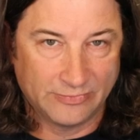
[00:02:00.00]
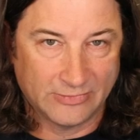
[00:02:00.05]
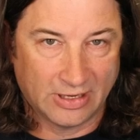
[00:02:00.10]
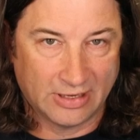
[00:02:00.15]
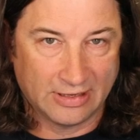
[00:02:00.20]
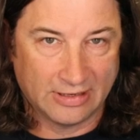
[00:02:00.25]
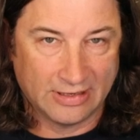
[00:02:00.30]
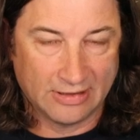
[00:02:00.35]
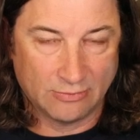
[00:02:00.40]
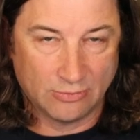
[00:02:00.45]

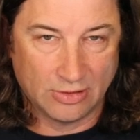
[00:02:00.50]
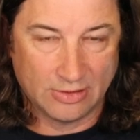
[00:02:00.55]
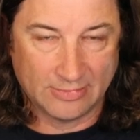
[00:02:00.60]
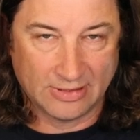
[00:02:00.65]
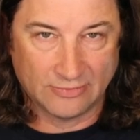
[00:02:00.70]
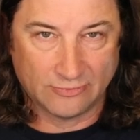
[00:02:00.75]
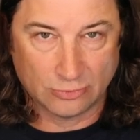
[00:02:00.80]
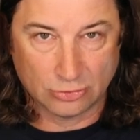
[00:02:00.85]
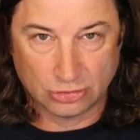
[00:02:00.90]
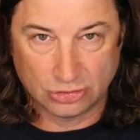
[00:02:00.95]
at one of my
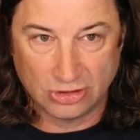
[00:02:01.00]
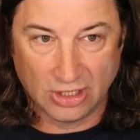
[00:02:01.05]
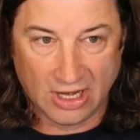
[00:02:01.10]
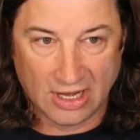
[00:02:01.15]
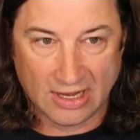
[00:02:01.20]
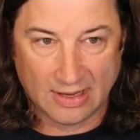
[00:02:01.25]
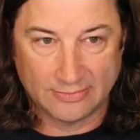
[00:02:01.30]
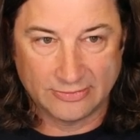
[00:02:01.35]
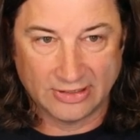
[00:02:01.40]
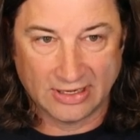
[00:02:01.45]
first
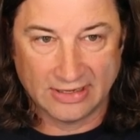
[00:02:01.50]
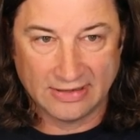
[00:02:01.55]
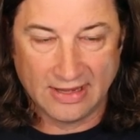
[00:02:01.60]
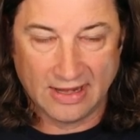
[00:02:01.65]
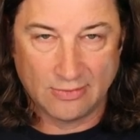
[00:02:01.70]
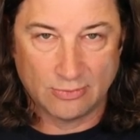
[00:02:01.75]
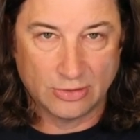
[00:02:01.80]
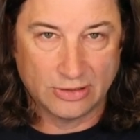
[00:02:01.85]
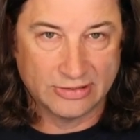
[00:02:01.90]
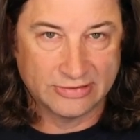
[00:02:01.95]
jobs, and that
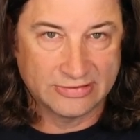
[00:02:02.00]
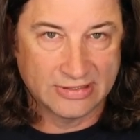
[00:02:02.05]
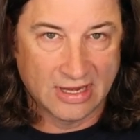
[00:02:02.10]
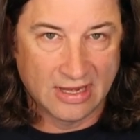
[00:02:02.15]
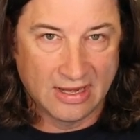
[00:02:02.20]
was